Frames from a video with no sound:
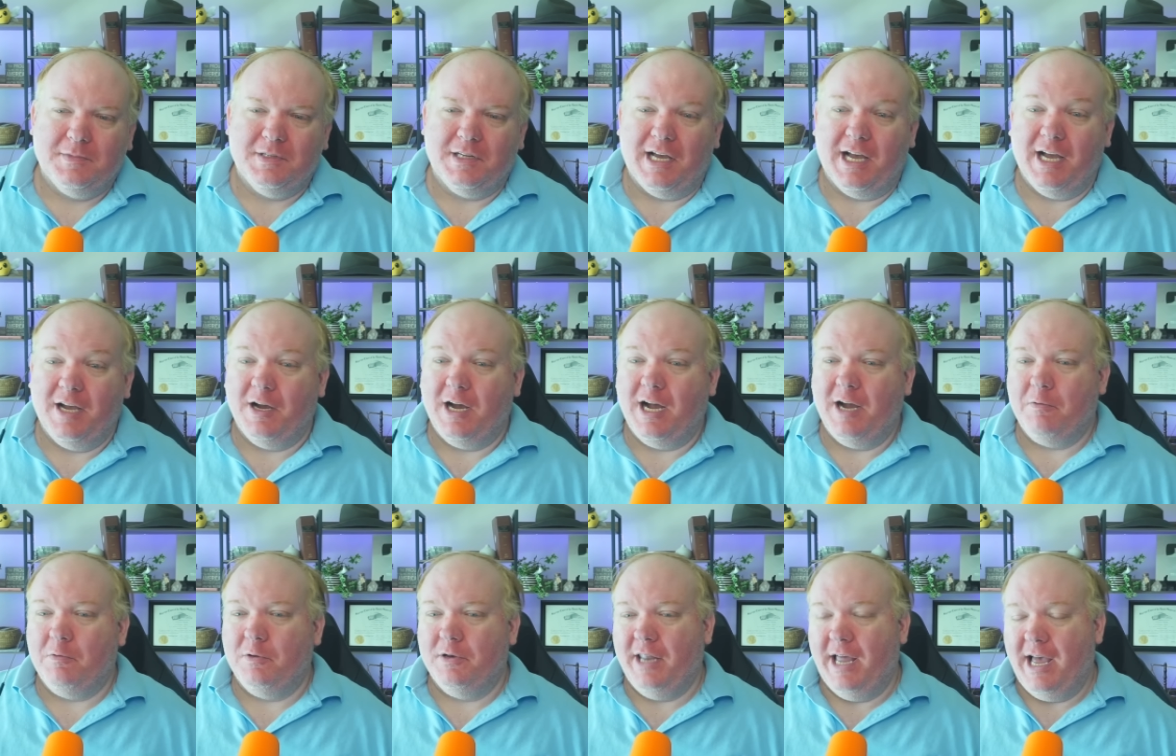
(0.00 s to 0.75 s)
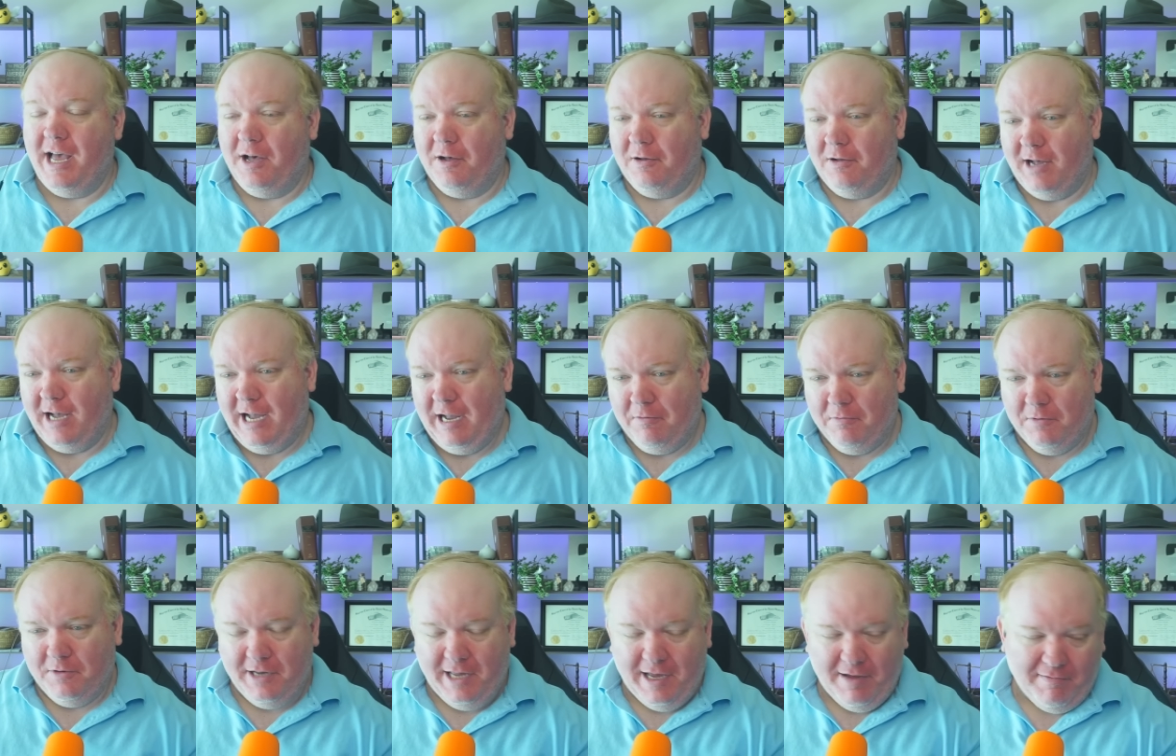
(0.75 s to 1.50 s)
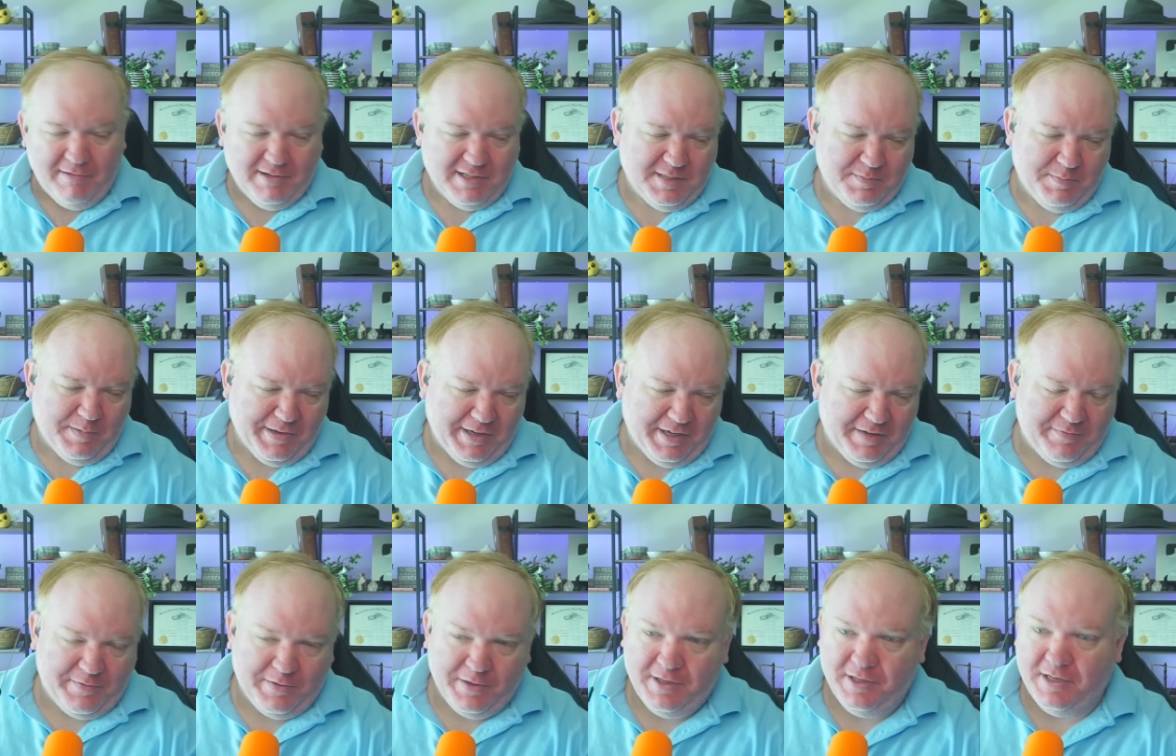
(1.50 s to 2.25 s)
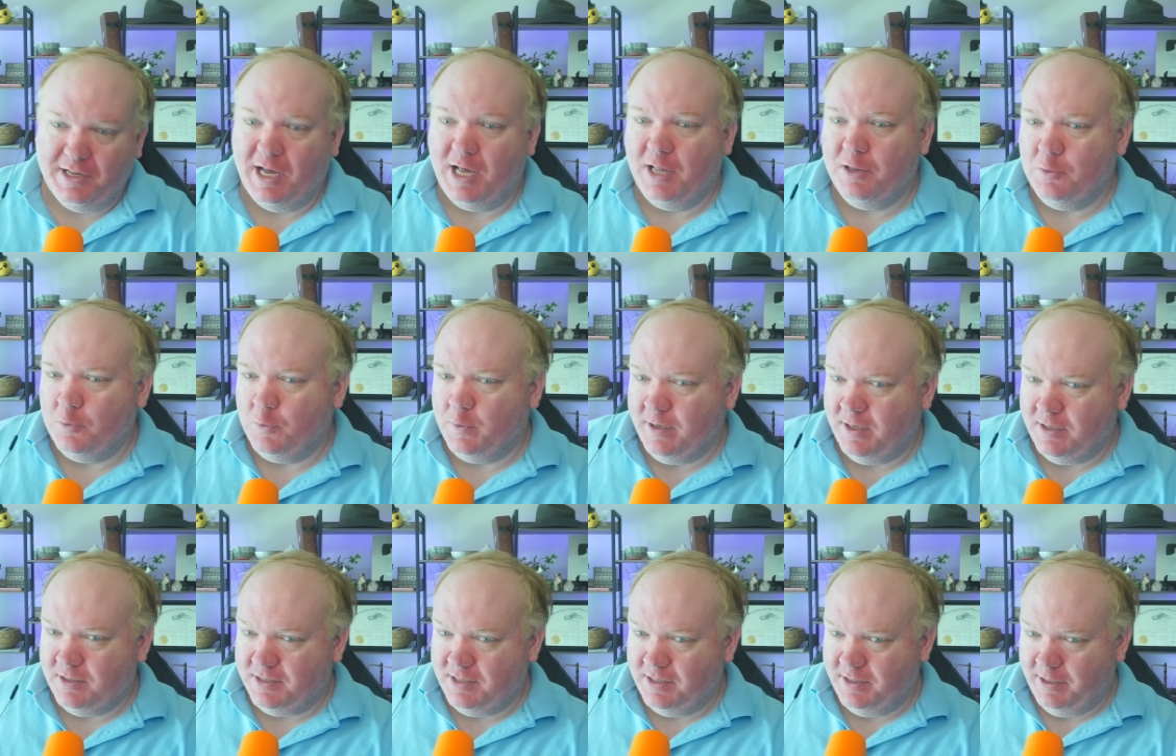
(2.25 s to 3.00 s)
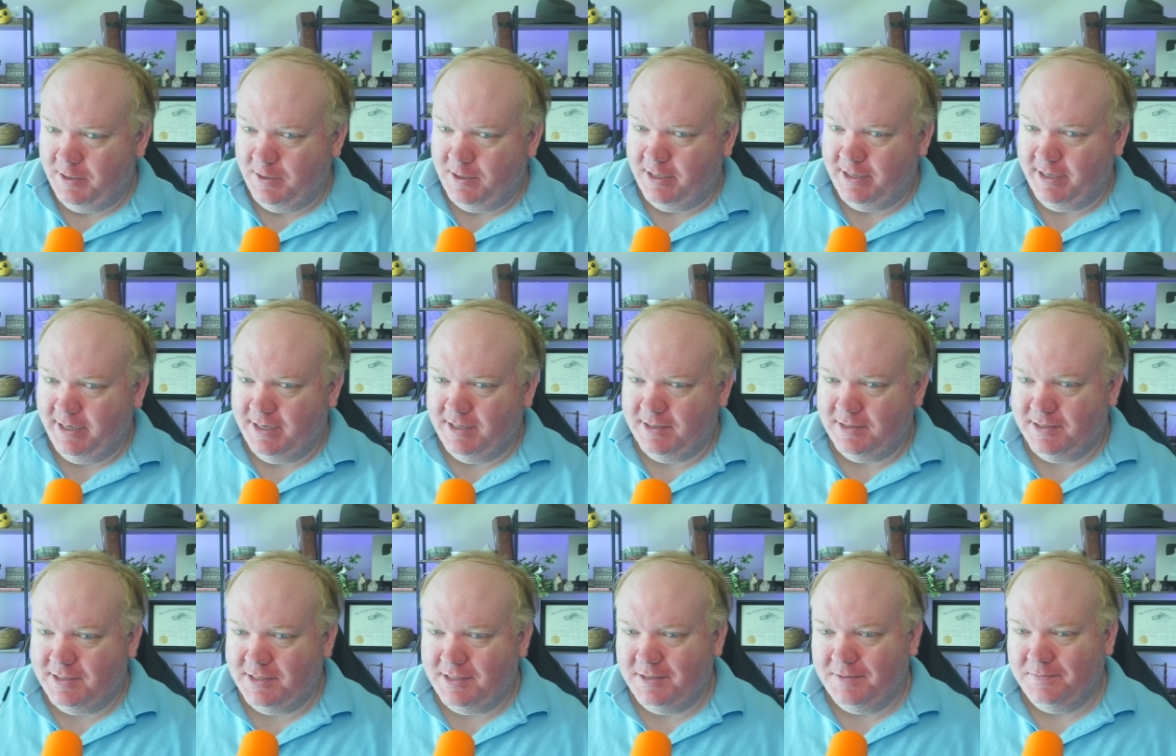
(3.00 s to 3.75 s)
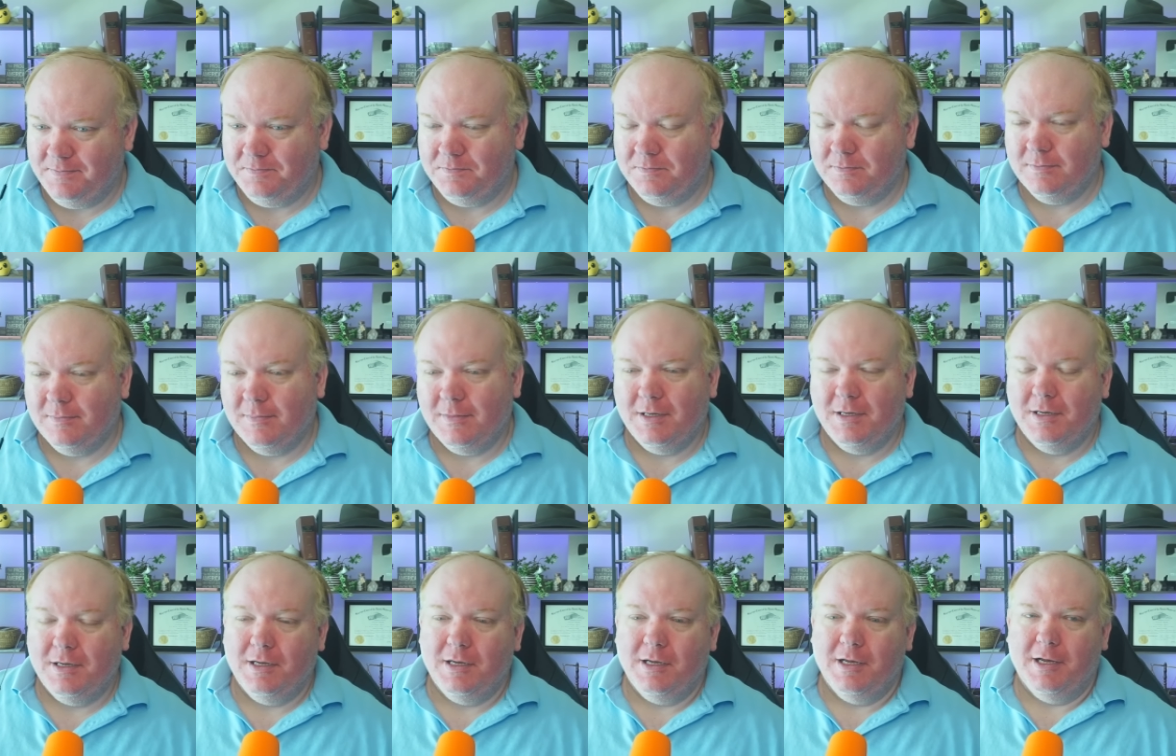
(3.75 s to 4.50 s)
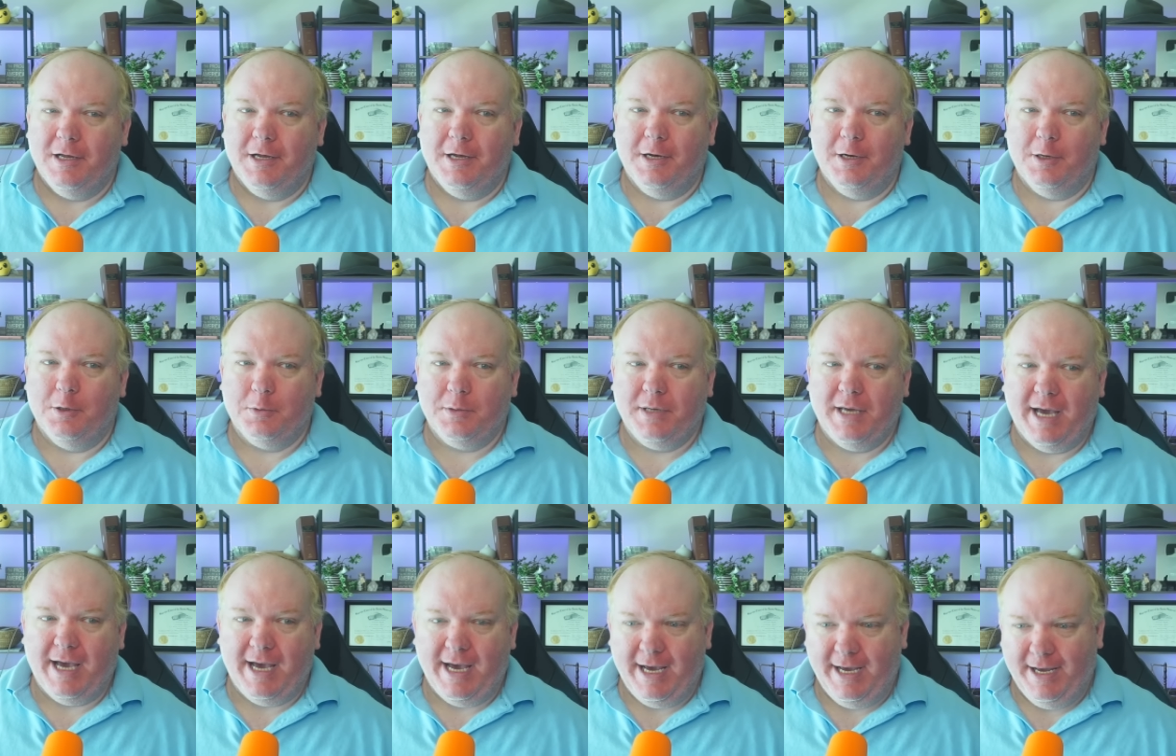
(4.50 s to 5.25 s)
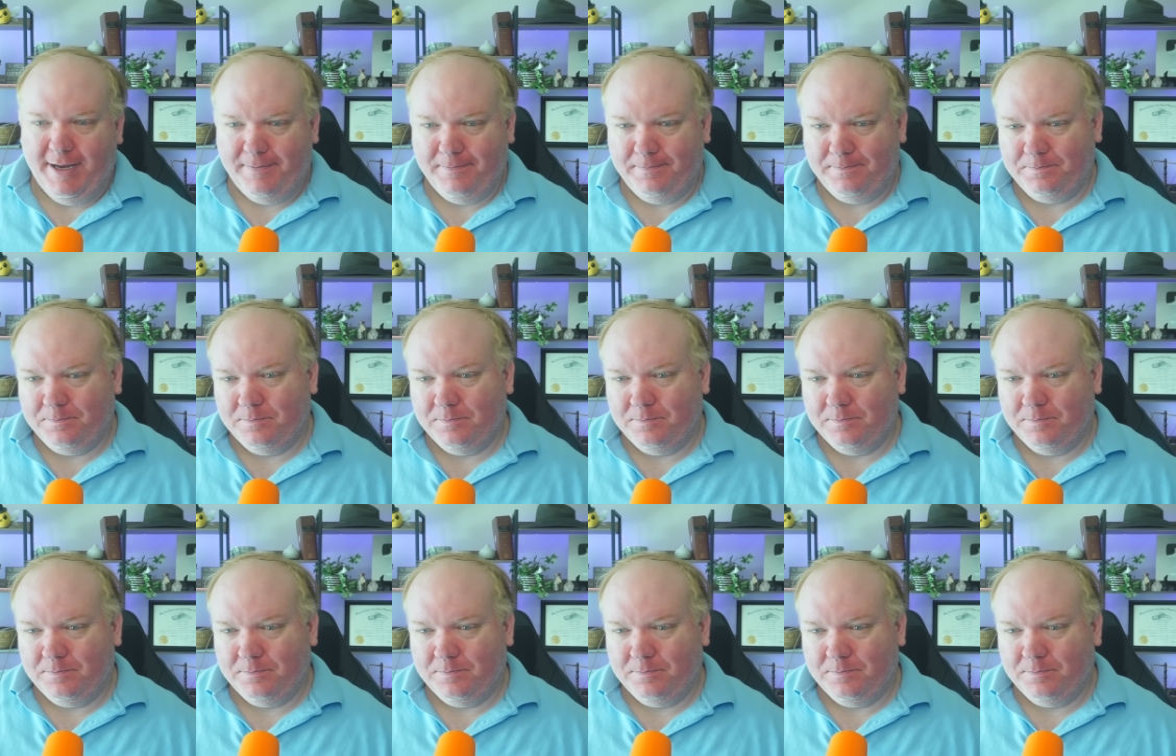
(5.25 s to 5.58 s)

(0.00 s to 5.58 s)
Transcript: I, I will now I will now explain it for the non-lawyers in the audience. Okay.